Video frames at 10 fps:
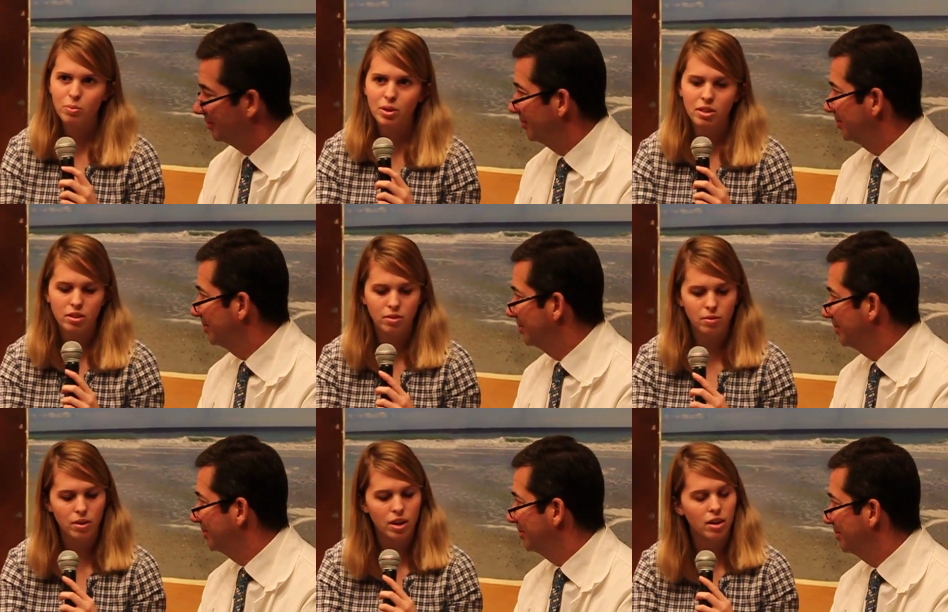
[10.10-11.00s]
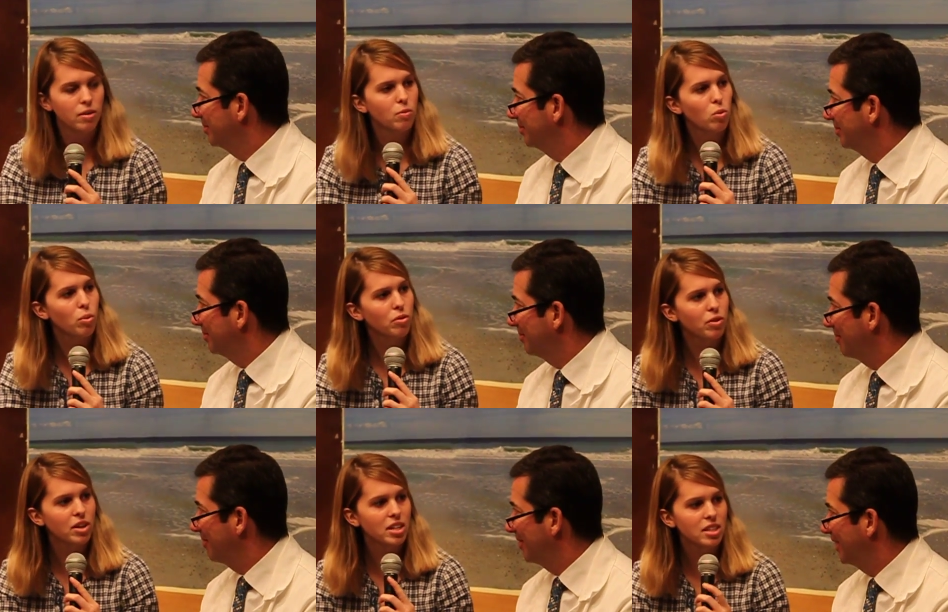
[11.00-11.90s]
Speaker 1: with an um, award for
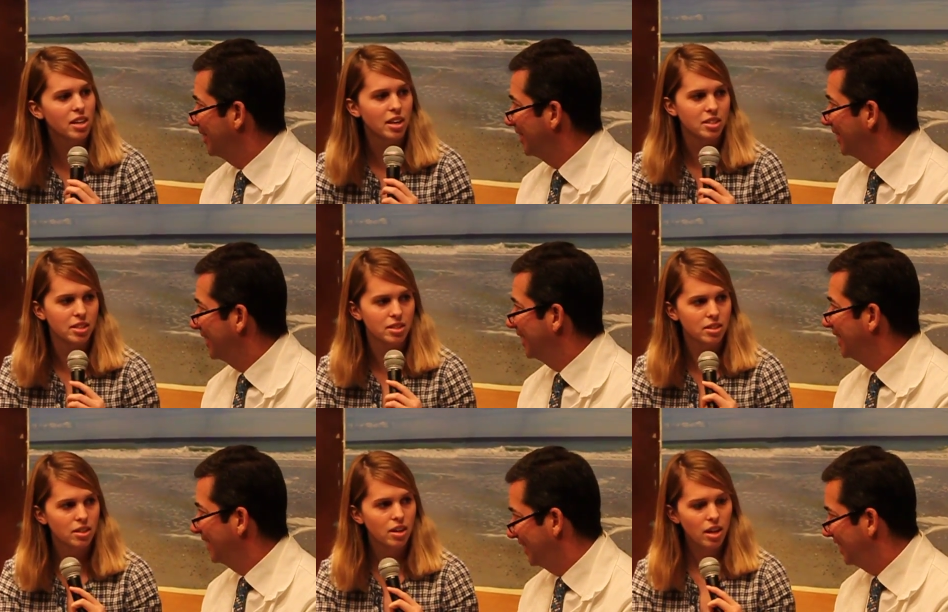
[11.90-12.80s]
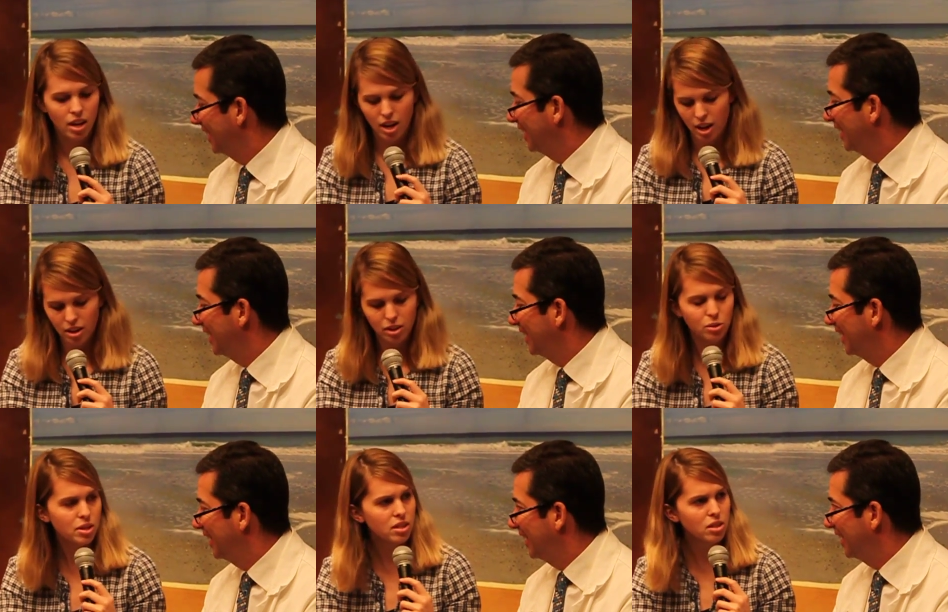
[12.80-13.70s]
an essay contest. And can
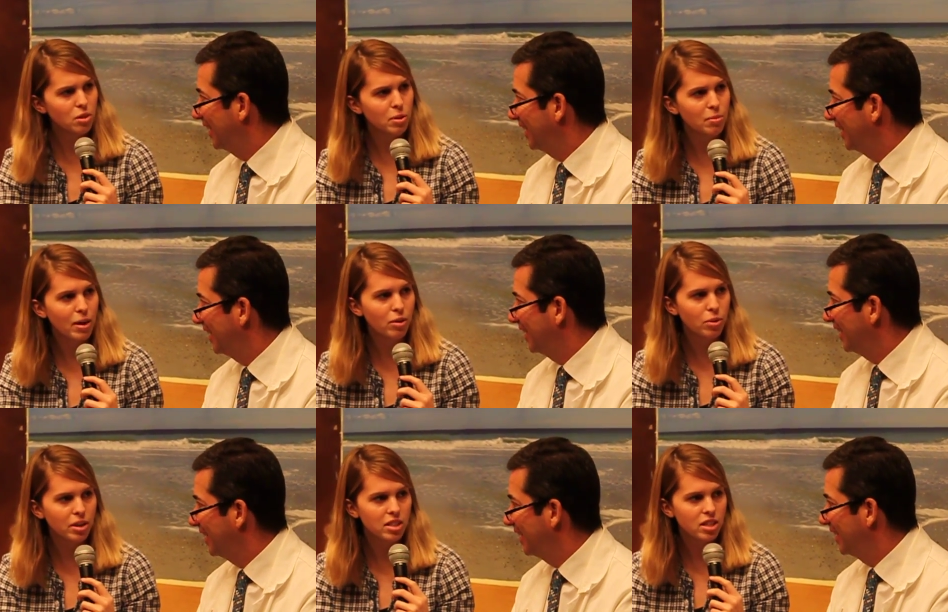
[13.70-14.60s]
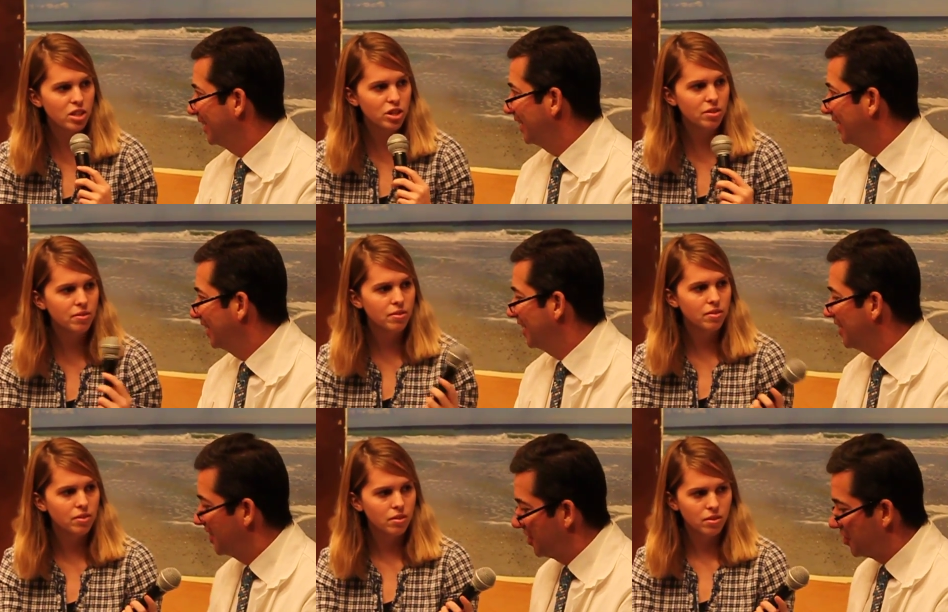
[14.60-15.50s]
you tell us a little bit about your organization?
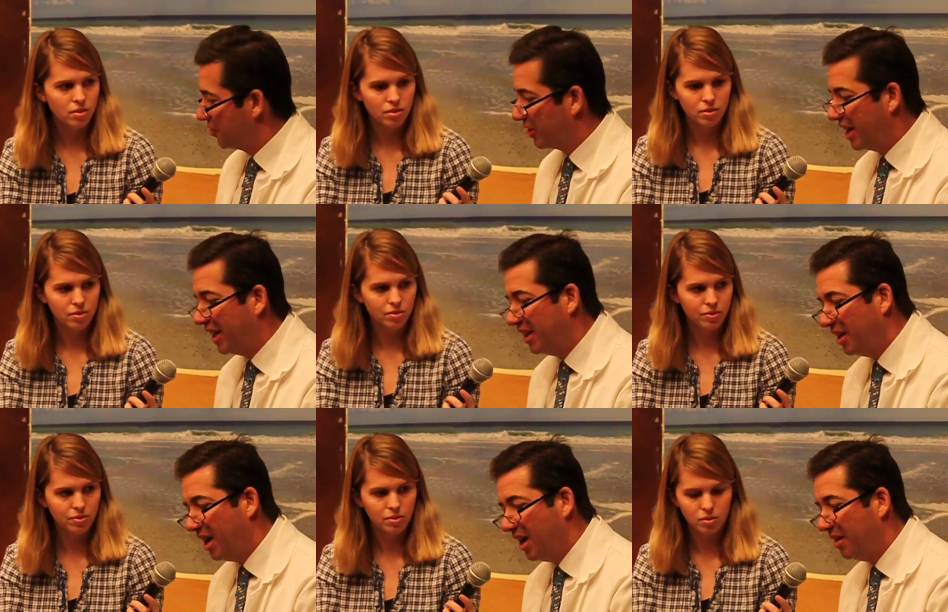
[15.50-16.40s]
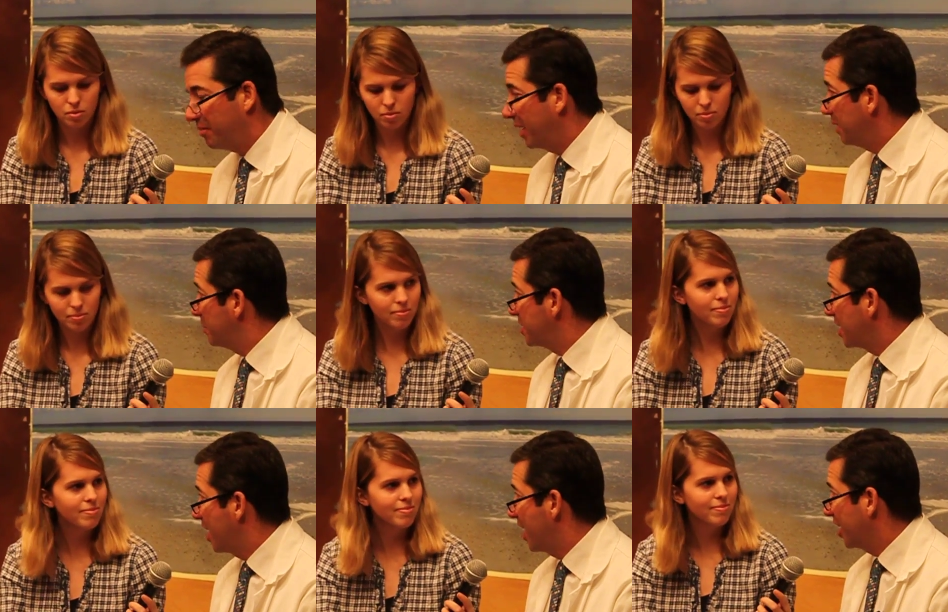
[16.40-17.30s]
Speaker 2: Sure, Katie. Uh, my name is
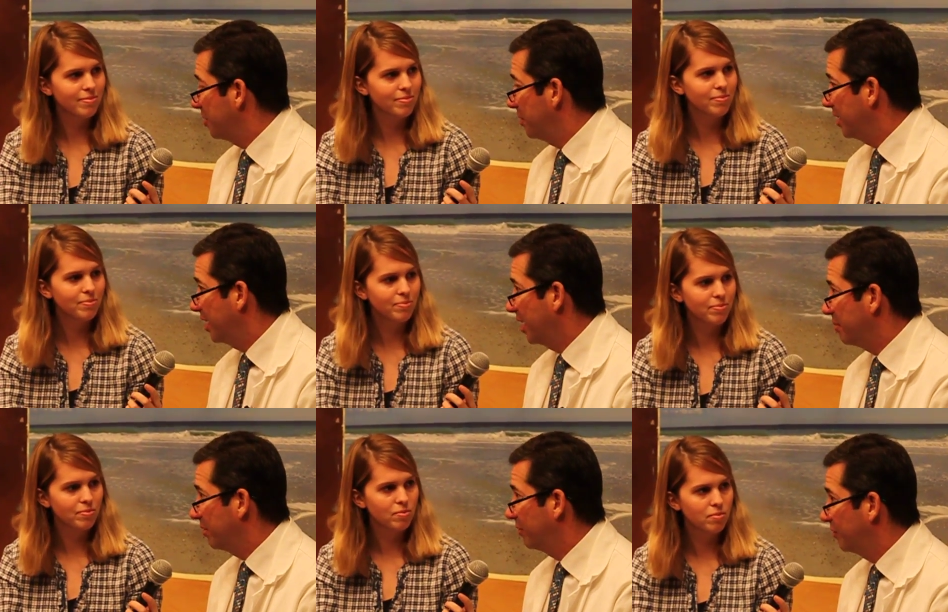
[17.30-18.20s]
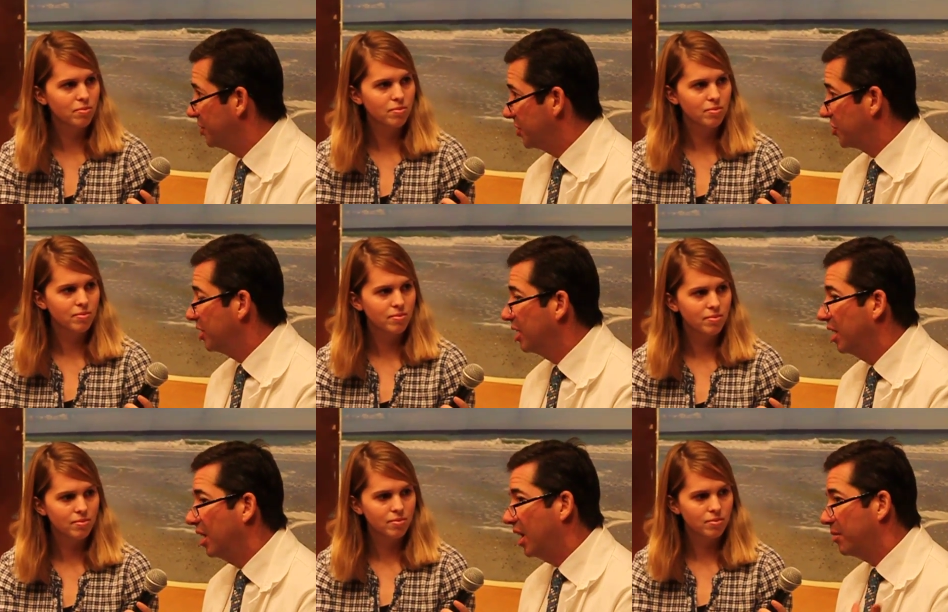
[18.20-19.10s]
Scot Ackerman, and I'm a physician
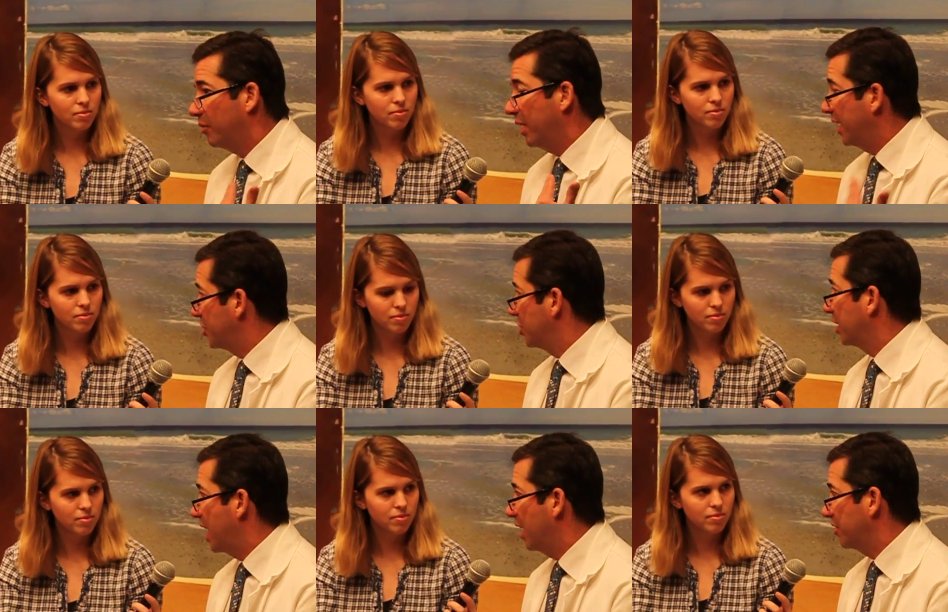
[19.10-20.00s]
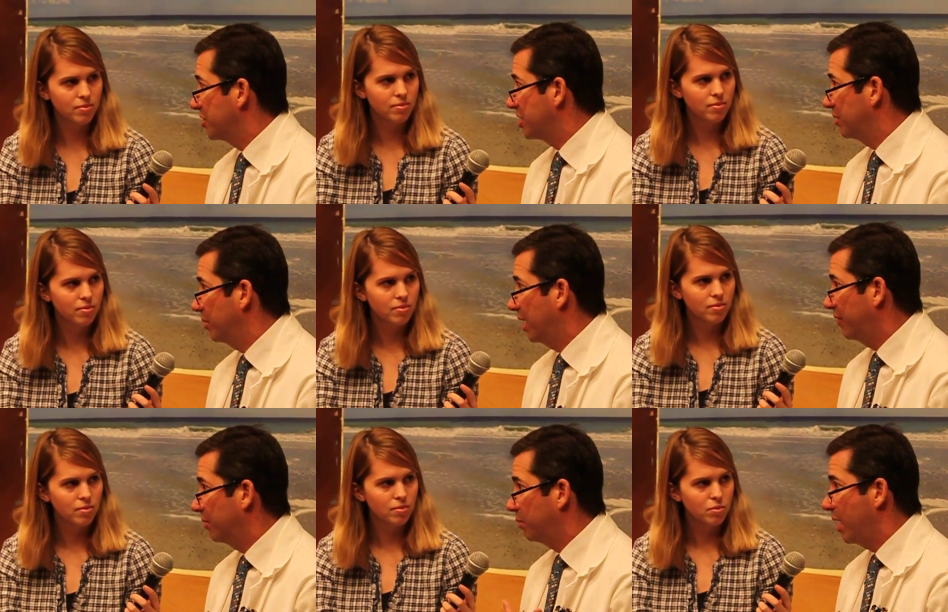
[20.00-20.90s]
or a radiation oncologist, and we have
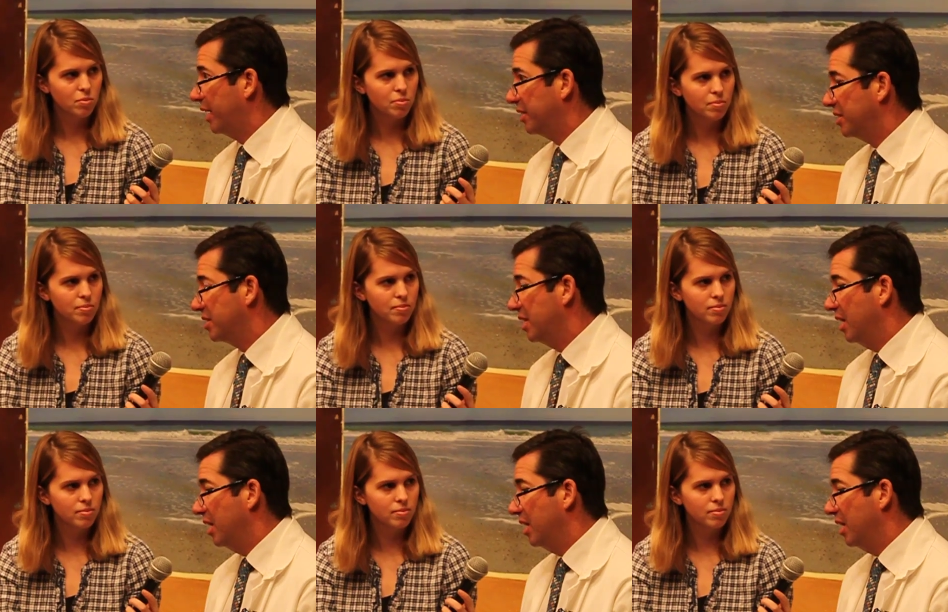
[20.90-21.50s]
a practice